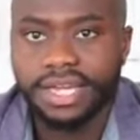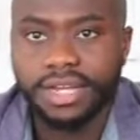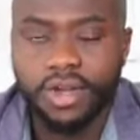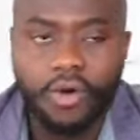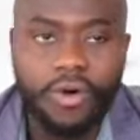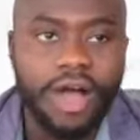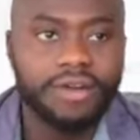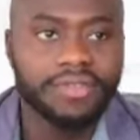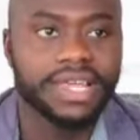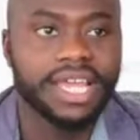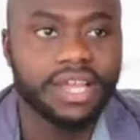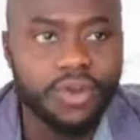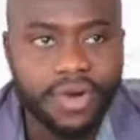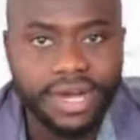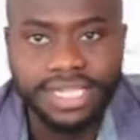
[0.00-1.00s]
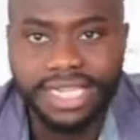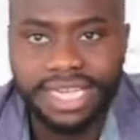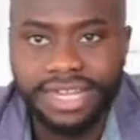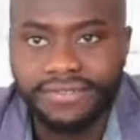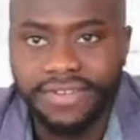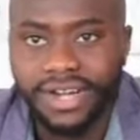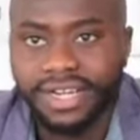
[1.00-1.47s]
go out there, go and
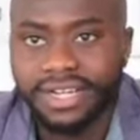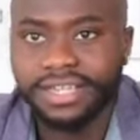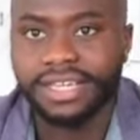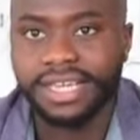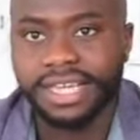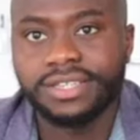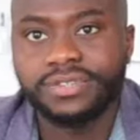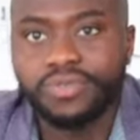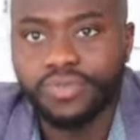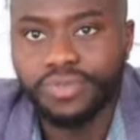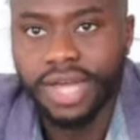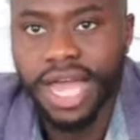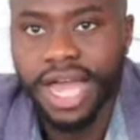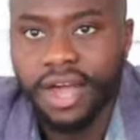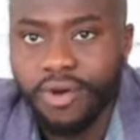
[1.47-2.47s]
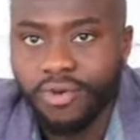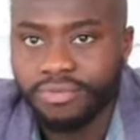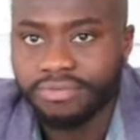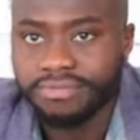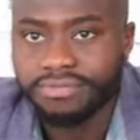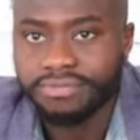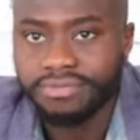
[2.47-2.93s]
deliver, it's still at
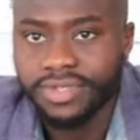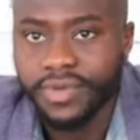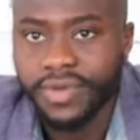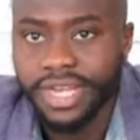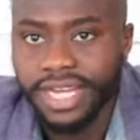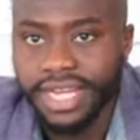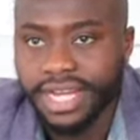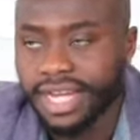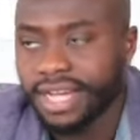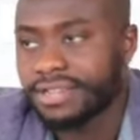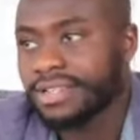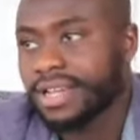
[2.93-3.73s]
home doing that.